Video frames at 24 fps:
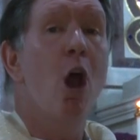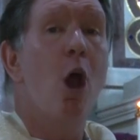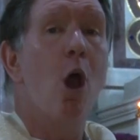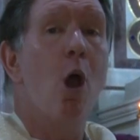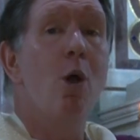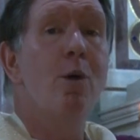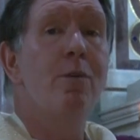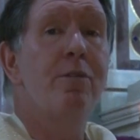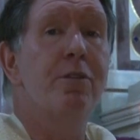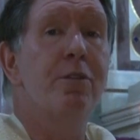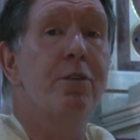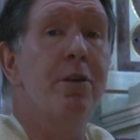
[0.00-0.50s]

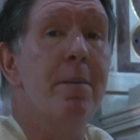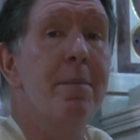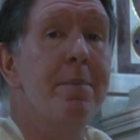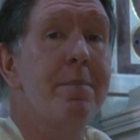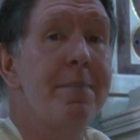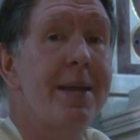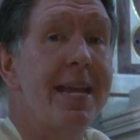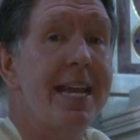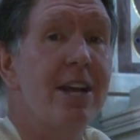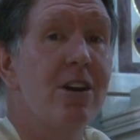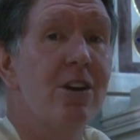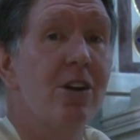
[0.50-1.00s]
over a
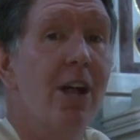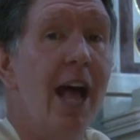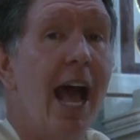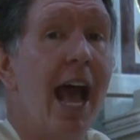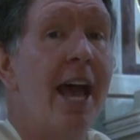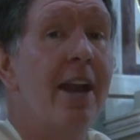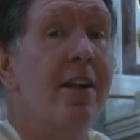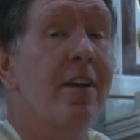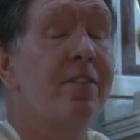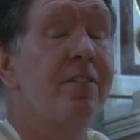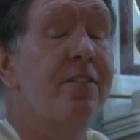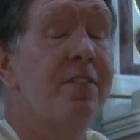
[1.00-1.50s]
meal
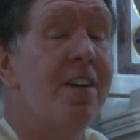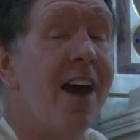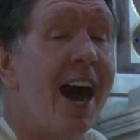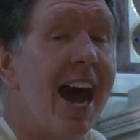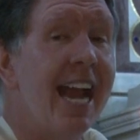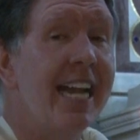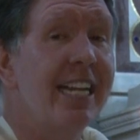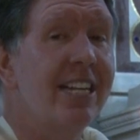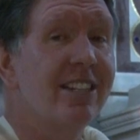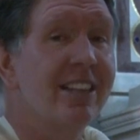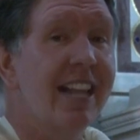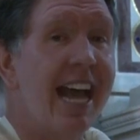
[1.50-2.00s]
and a
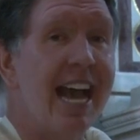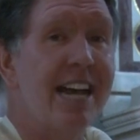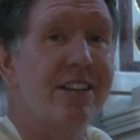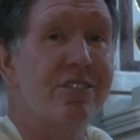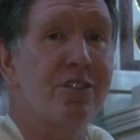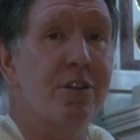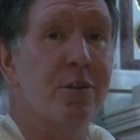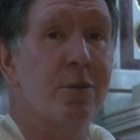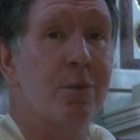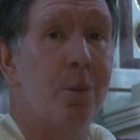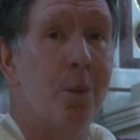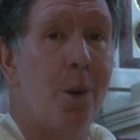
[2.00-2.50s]
fine
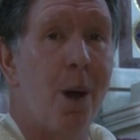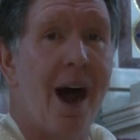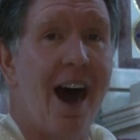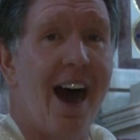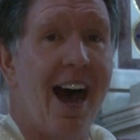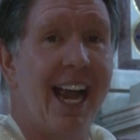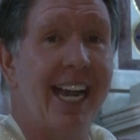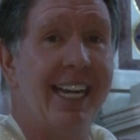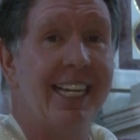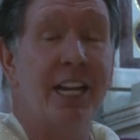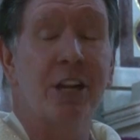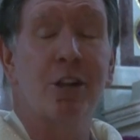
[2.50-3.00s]
glass of
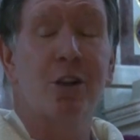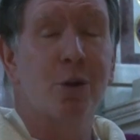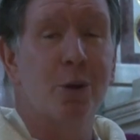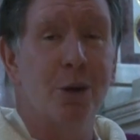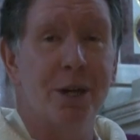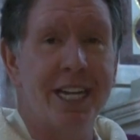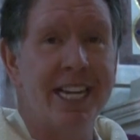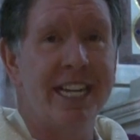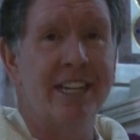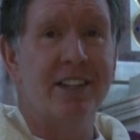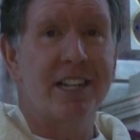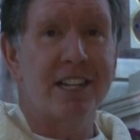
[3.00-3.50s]
wine in
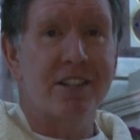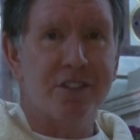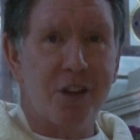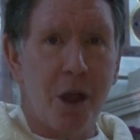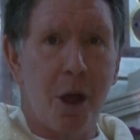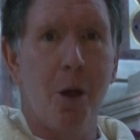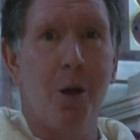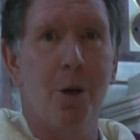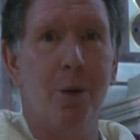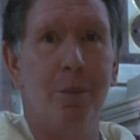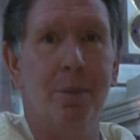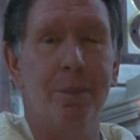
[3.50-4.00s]
Cornelius'
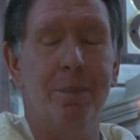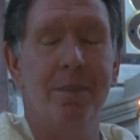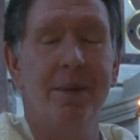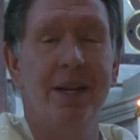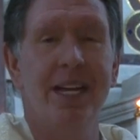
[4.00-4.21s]
home.